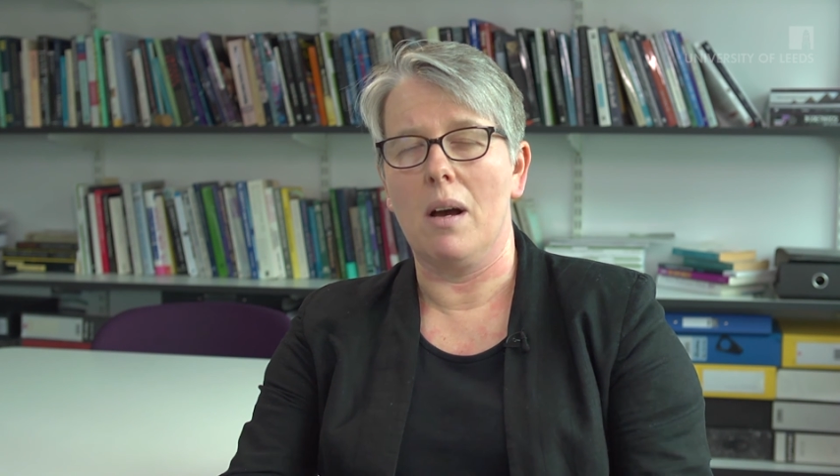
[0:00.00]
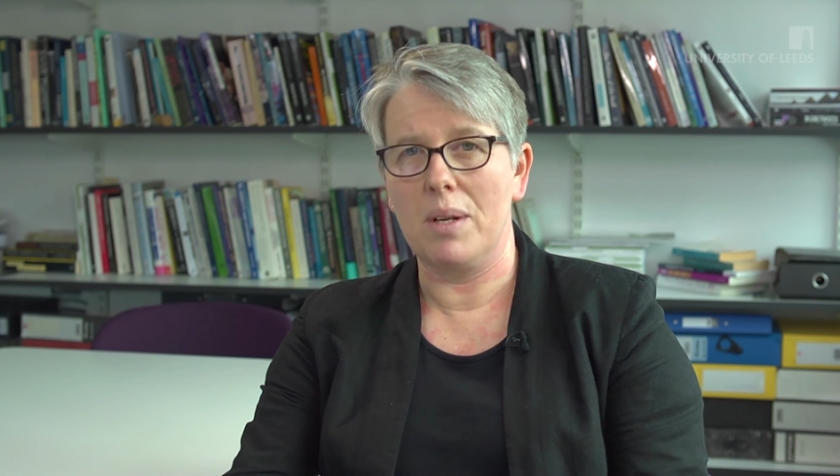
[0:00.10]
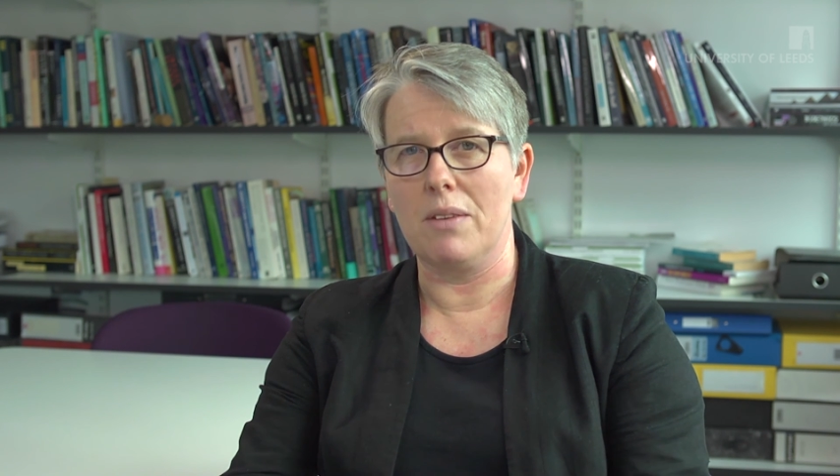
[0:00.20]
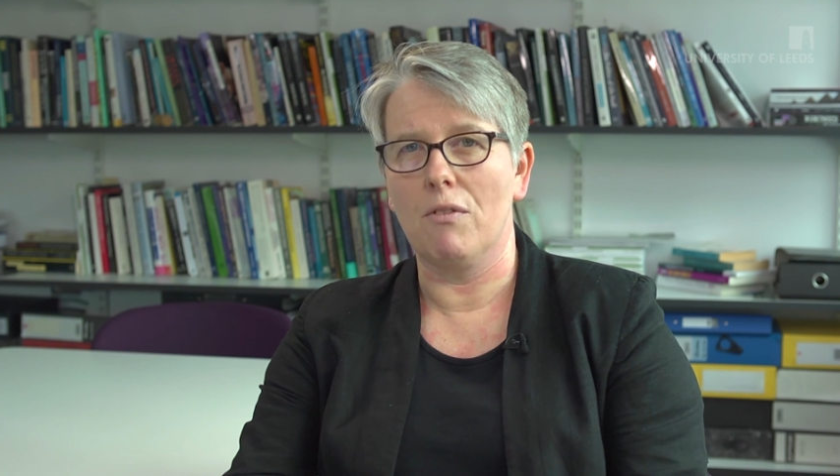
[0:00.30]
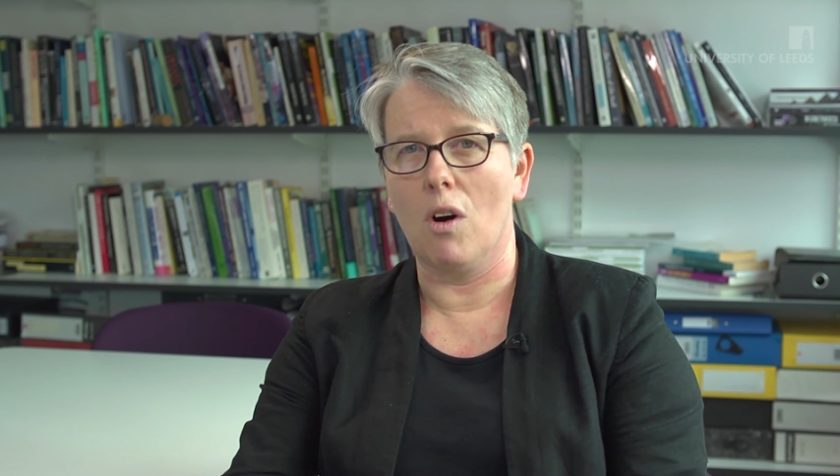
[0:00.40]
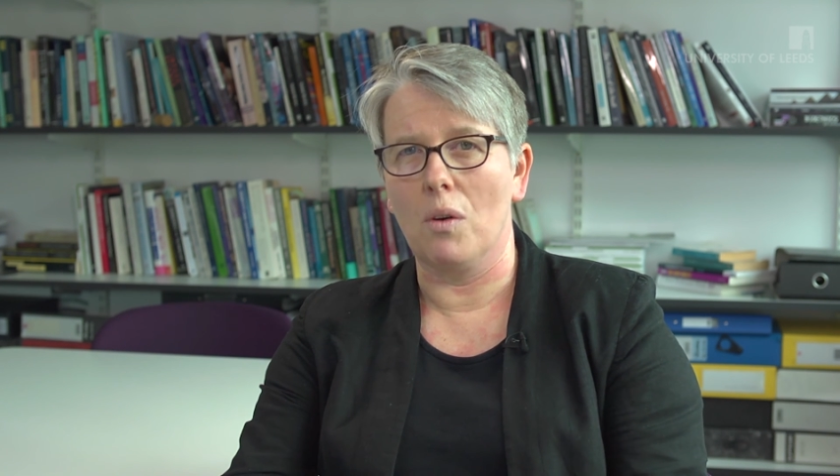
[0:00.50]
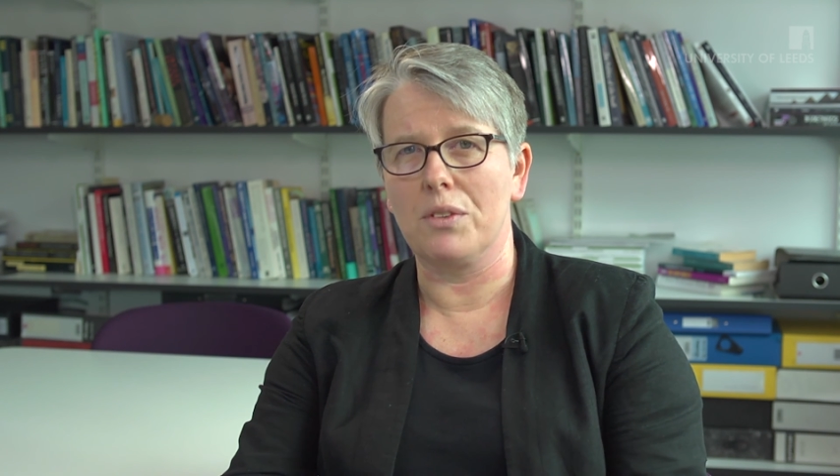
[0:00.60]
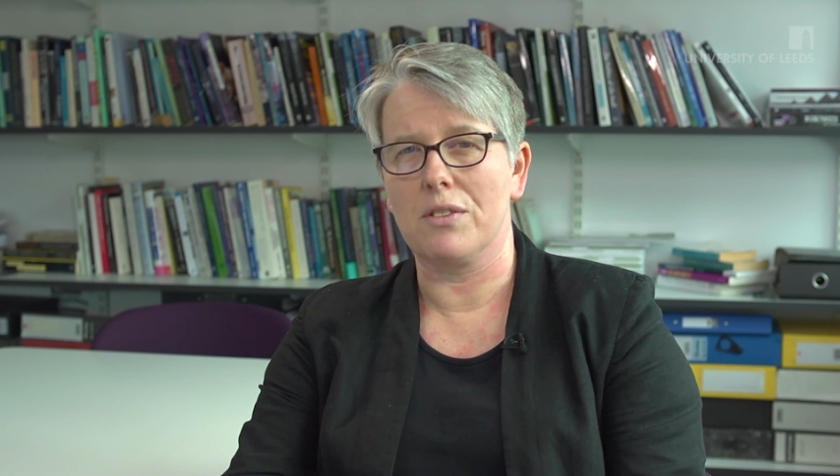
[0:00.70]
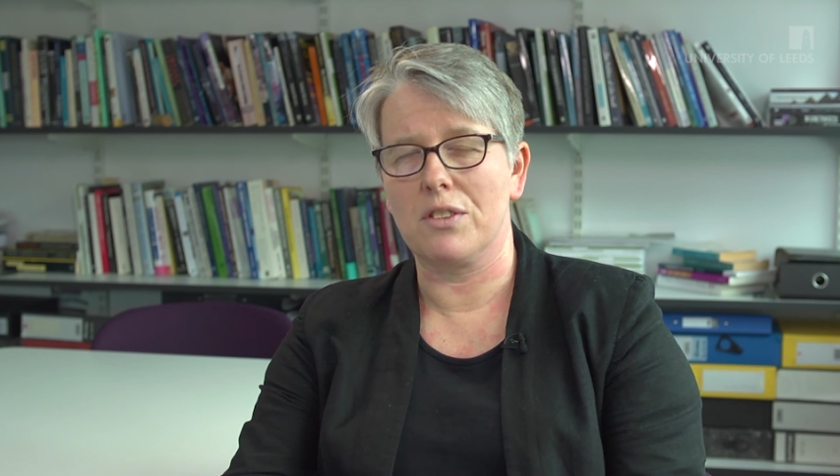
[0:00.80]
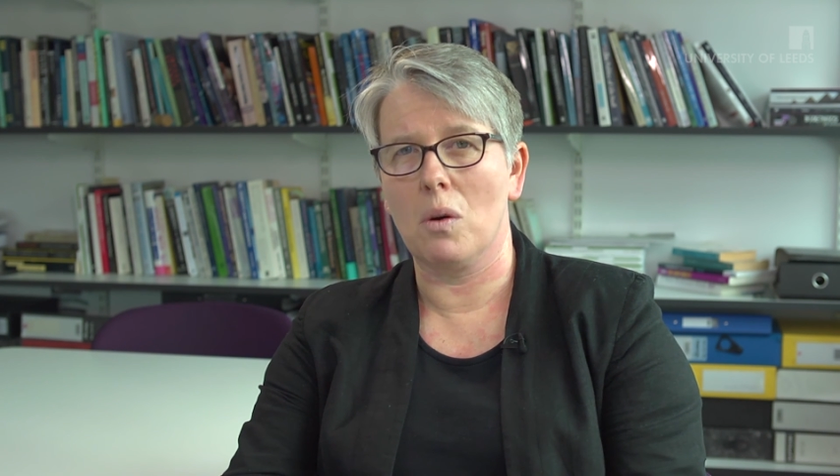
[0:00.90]
it
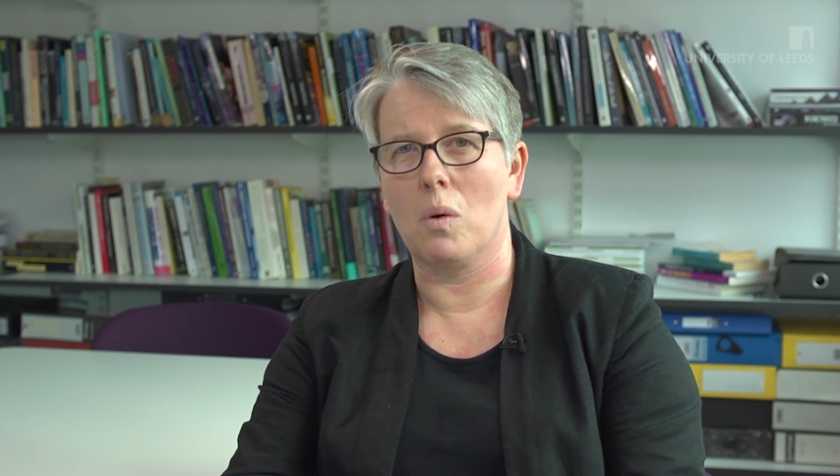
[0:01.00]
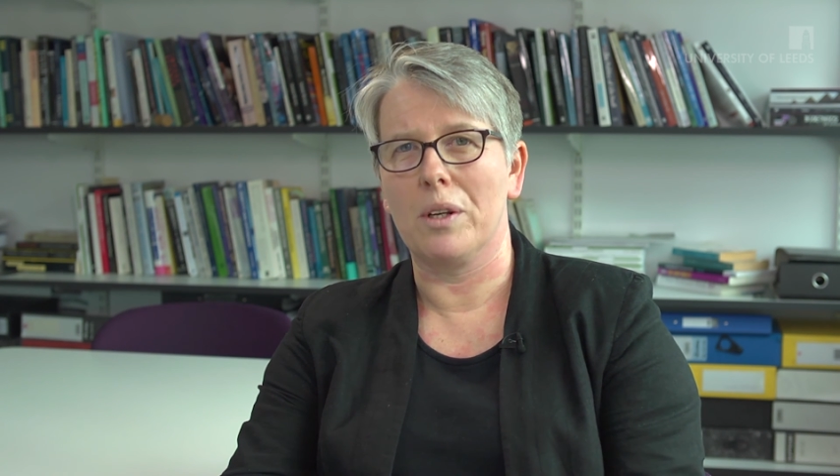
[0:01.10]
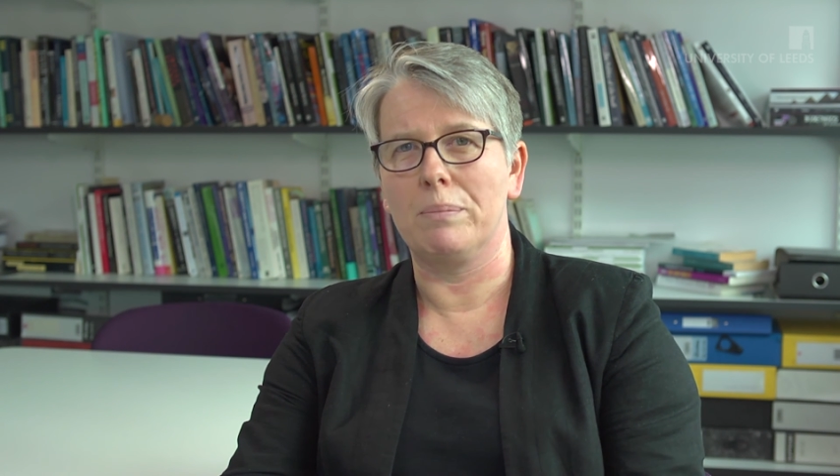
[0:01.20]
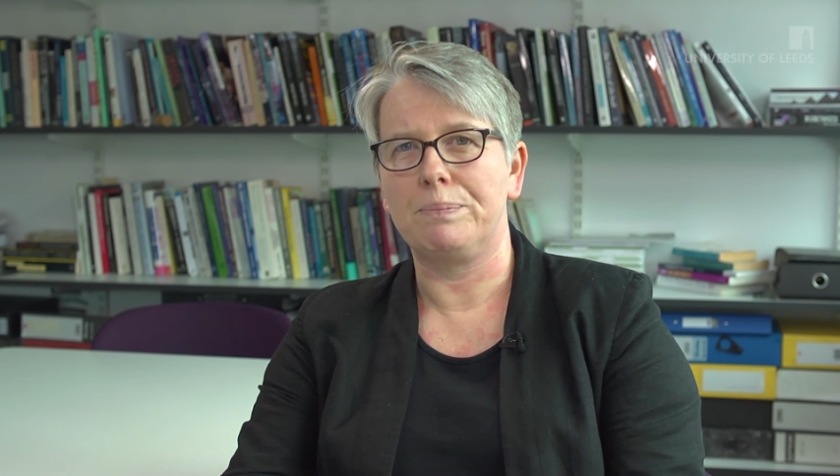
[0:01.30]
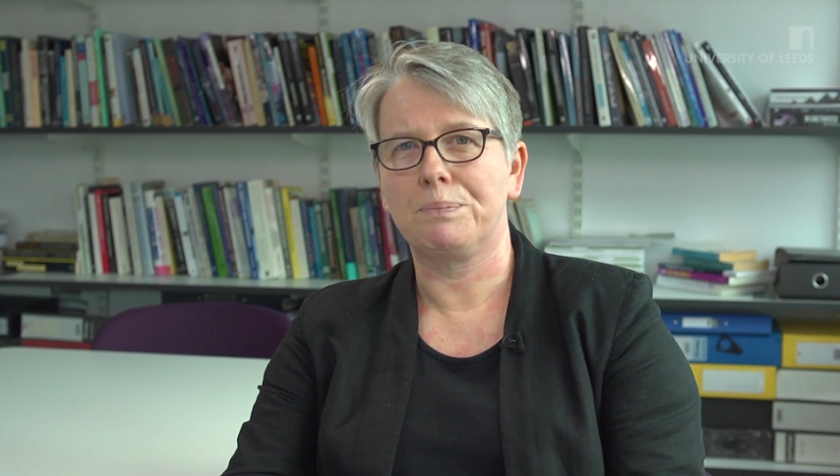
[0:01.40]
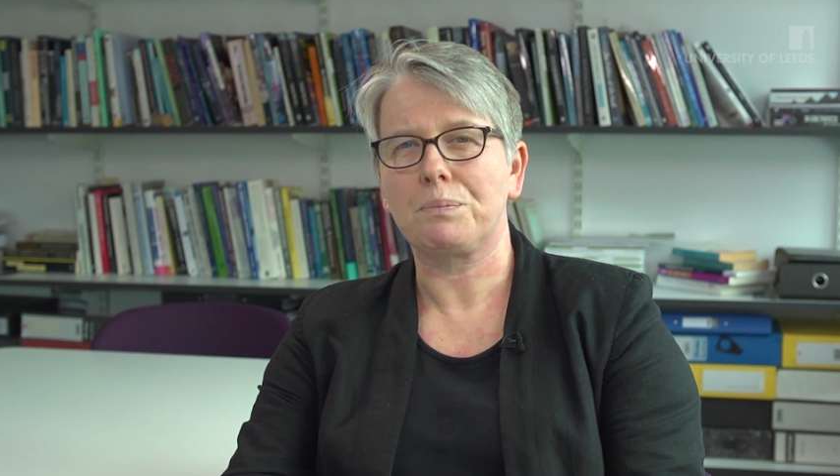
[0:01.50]
involves, and so on.